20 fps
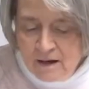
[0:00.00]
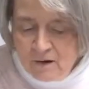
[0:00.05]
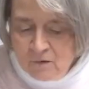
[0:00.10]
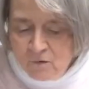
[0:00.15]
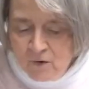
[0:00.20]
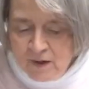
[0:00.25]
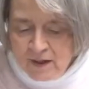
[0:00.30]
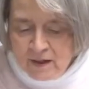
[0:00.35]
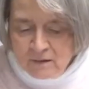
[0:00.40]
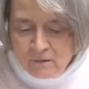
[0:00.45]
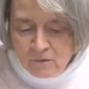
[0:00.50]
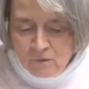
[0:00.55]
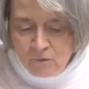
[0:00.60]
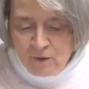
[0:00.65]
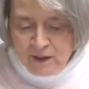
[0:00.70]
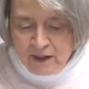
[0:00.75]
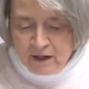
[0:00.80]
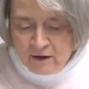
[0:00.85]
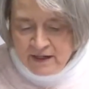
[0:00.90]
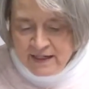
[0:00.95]
Well,
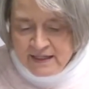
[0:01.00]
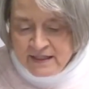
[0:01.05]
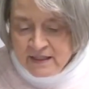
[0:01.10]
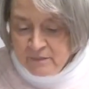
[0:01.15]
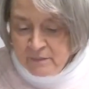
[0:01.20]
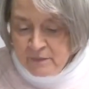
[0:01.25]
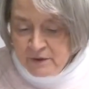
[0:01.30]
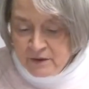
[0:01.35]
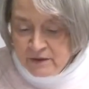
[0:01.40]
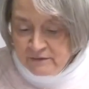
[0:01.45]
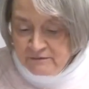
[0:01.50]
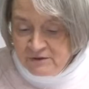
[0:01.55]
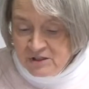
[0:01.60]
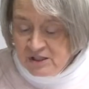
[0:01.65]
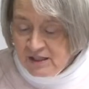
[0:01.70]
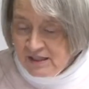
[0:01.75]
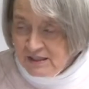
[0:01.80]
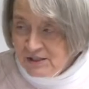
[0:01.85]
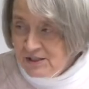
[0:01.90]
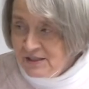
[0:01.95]
we are in the book of
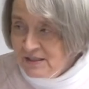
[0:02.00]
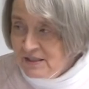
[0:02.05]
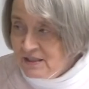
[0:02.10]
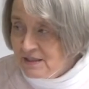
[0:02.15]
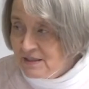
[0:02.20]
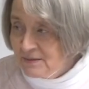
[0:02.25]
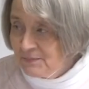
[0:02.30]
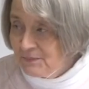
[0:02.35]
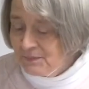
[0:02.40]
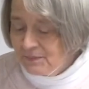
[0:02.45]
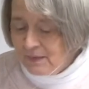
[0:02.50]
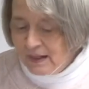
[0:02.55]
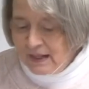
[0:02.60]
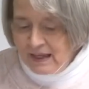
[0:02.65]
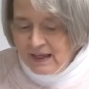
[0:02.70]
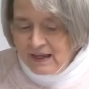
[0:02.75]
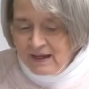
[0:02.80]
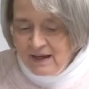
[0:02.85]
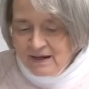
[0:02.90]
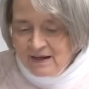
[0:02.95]
Judges,
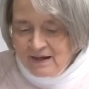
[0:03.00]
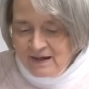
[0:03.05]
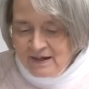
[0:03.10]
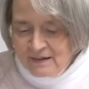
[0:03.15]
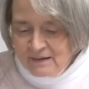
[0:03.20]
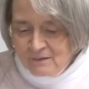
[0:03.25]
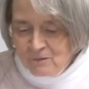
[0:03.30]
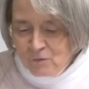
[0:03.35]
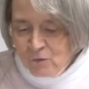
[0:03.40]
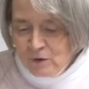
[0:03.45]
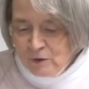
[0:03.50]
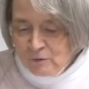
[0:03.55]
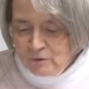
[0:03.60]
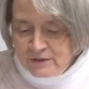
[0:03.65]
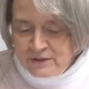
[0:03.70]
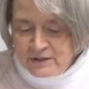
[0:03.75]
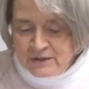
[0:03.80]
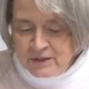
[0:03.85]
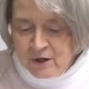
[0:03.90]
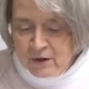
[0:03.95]
and we will
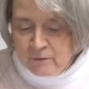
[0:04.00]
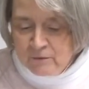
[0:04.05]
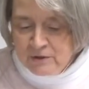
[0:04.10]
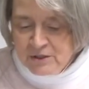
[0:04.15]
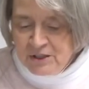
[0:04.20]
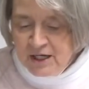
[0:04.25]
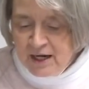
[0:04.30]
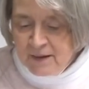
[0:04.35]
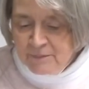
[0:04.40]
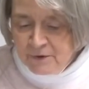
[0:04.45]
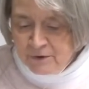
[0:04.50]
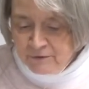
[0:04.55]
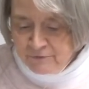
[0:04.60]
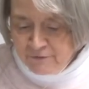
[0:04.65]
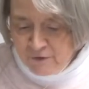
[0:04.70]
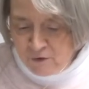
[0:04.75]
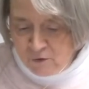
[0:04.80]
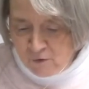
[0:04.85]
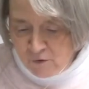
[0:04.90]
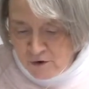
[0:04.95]
start with chapter
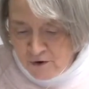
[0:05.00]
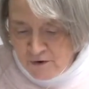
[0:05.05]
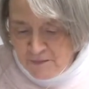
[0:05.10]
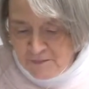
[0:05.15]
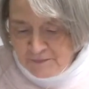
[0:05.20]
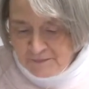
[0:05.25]
4.